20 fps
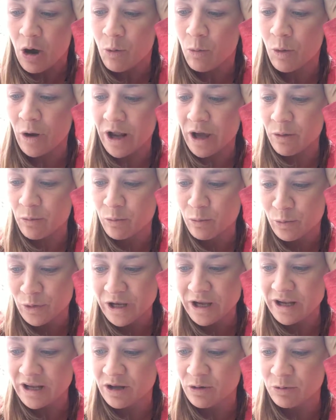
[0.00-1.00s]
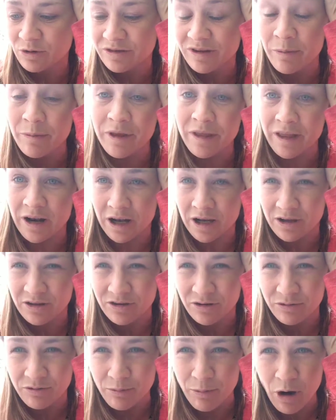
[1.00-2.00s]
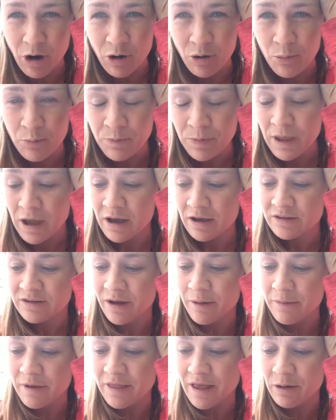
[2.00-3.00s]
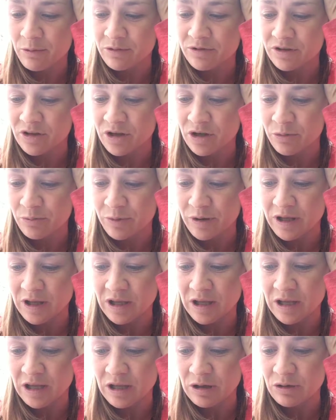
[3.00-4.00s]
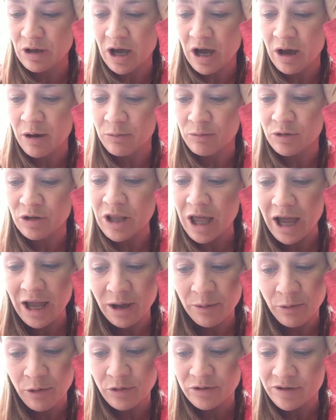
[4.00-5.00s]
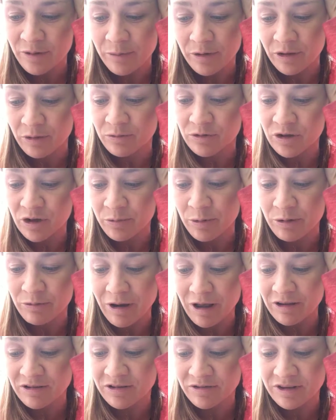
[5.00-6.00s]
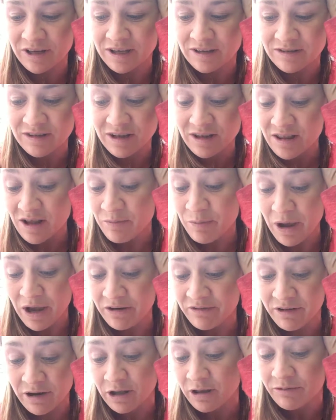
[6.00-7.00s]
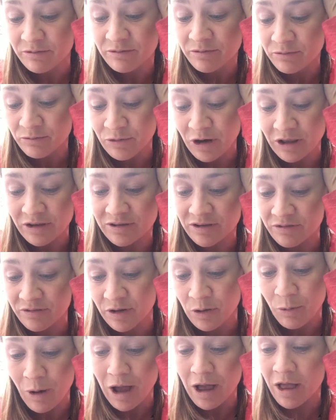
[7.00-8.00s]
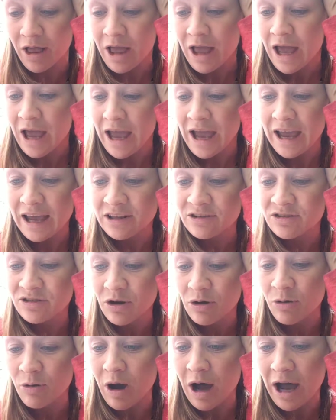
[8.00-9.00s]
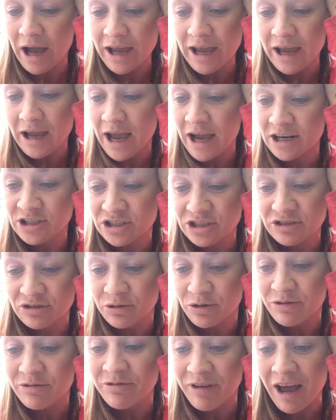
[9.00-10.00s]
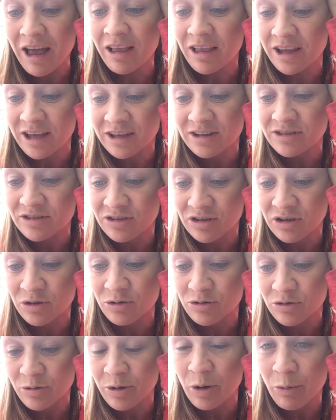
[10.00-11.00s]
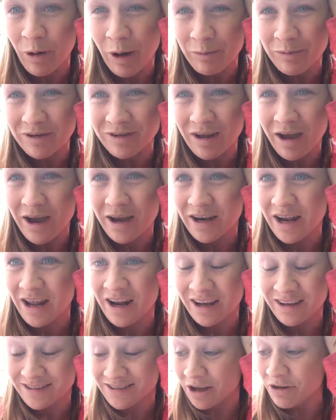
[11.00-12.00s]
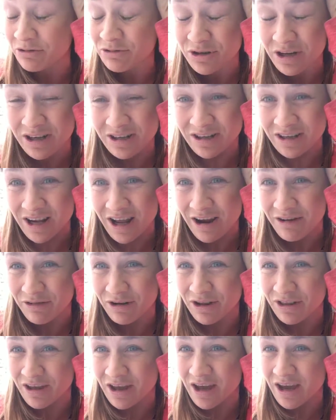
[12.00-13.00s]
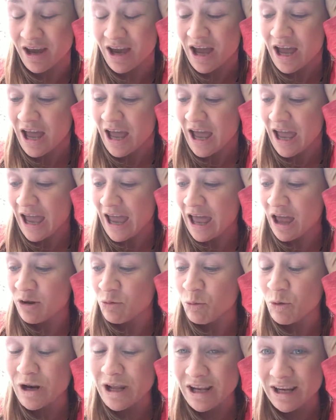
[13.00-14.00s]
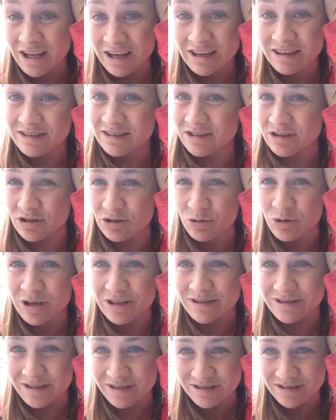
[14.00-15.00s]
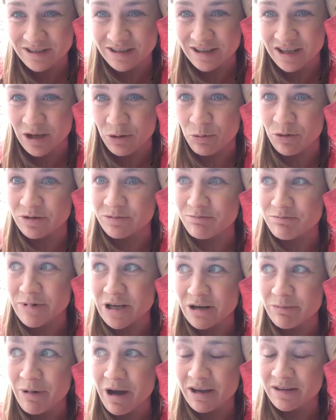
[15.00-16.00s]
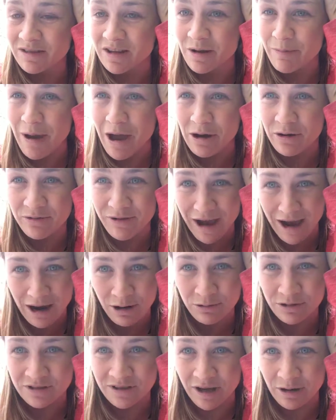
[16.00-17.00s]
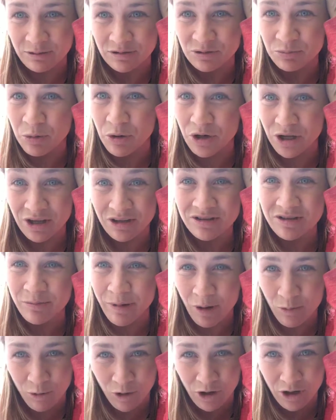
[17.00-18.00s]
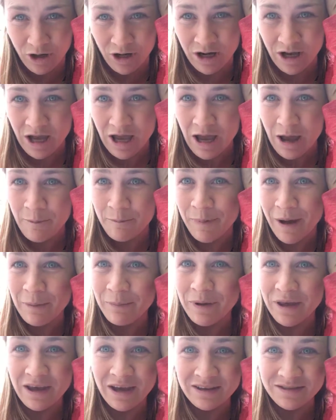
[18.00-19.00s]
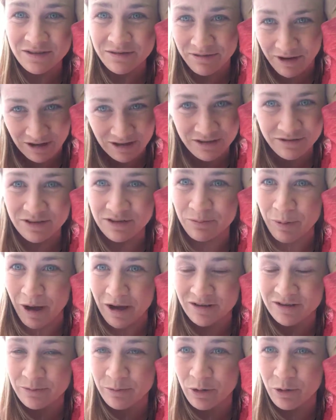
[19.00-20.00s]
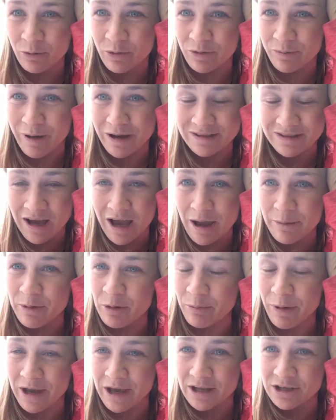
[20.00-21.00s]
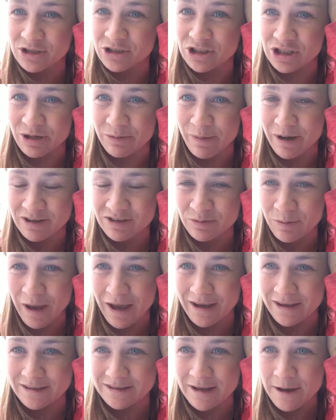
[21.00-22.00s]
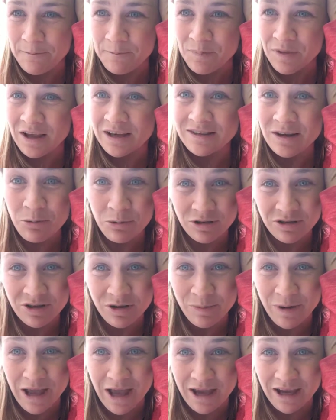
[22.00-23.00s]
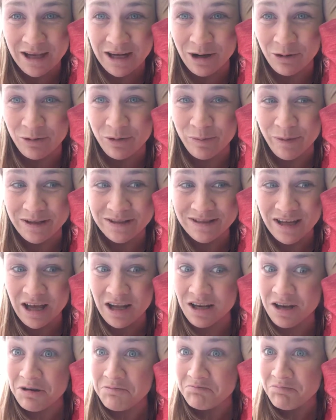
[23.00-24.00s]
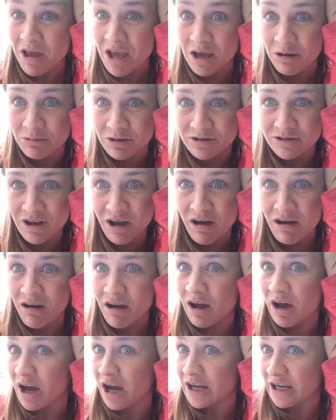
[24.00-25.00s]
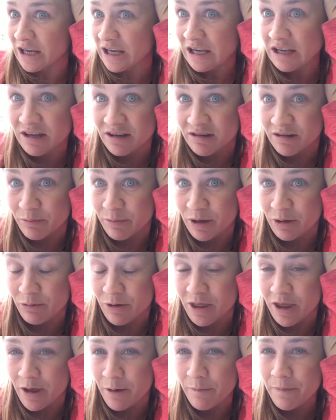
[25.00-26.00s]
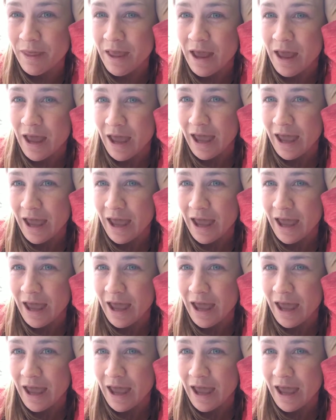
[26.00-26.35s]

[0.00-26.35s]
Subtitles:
What I needed was something that I could do from home, something that was going to be reliable, something that was going to be relatively easy and that paid relatively well. And so I actually sort of fell into doing web design, and I self-trained in everything. And what I needed to do consistently was minimize the amount of hours I was putting into my work by being as effective as possible with my time and my energy and my space. Because I wanted to be hanging out with my son. He was young. I needed to be with him.